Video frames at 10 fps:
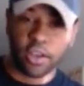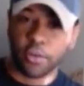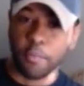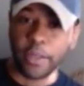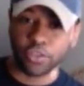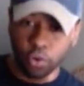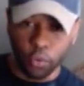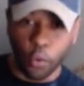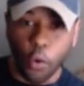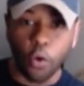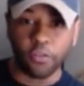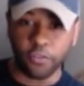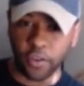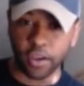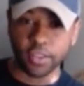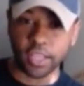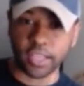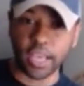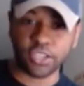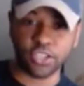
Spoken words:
mental warfare, that's